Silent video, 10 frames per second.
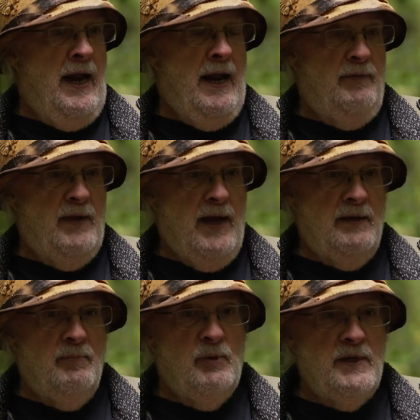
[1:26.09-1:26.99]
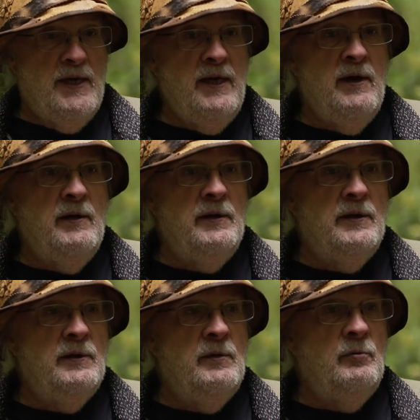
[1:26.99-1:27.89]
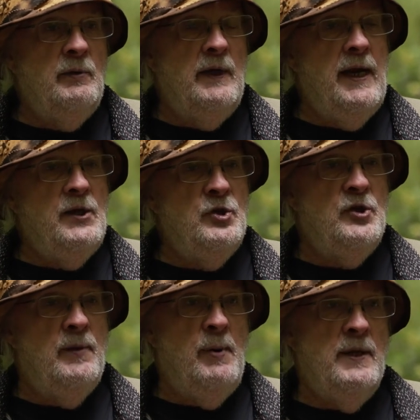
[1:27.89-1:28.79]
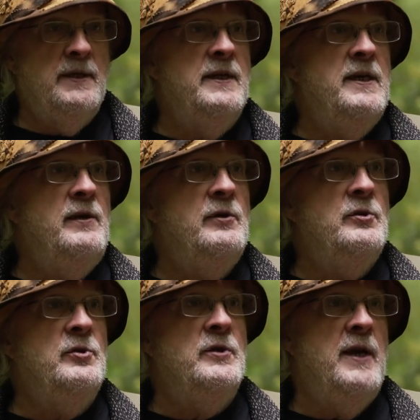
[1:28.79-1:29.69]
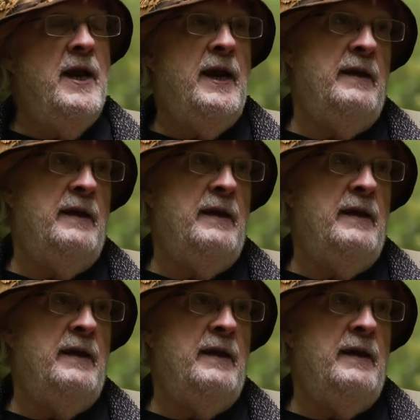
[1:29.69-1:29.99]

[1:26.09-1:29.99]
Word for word: And that particular relationship has continued to today.